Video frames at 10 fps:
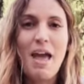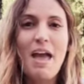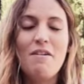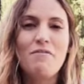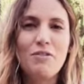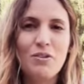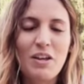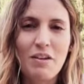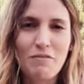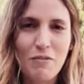If you're
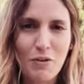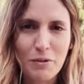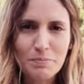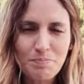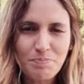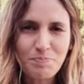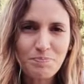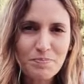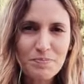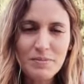looking for
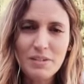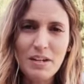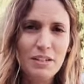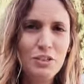a